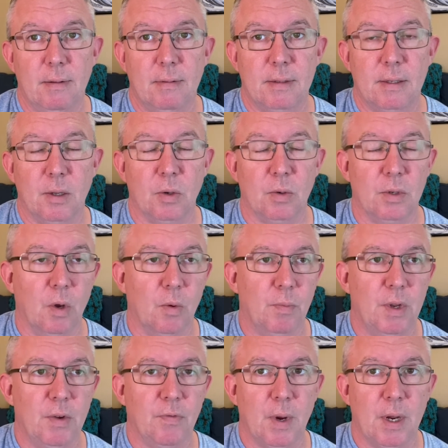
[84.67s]
So don't
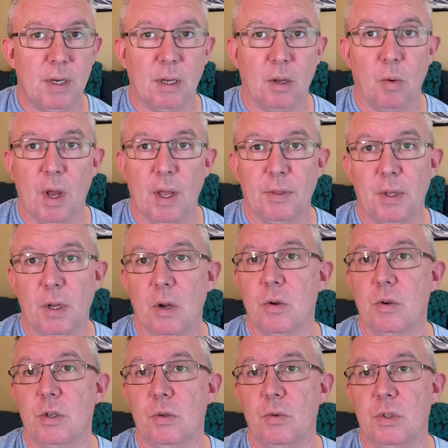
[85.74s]
be afraid to go out there,
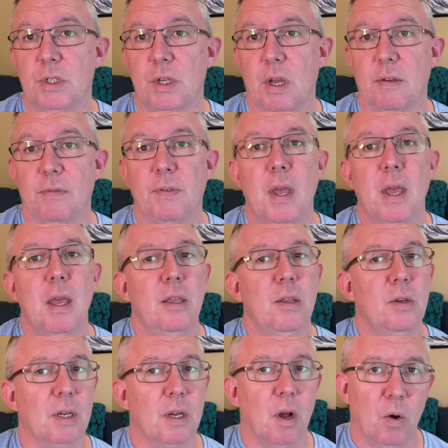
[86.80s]
do stuff.
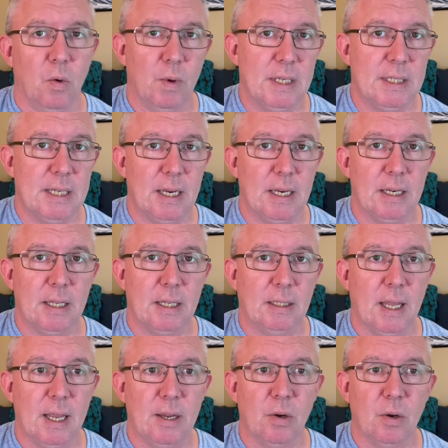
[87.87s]
You can always edit it
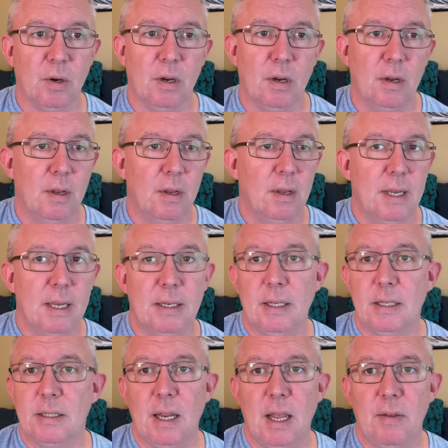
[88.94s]
later. It
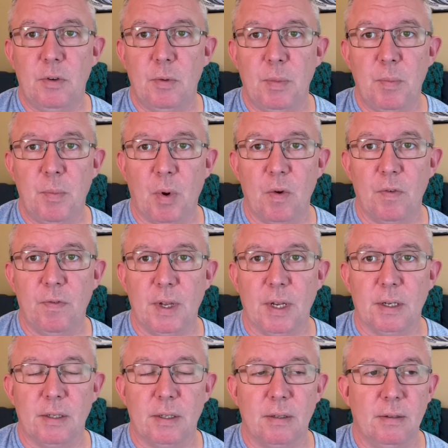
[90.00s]
doesn't have to be
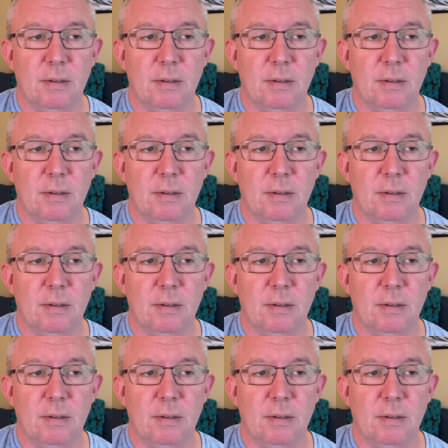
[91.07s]
perfect,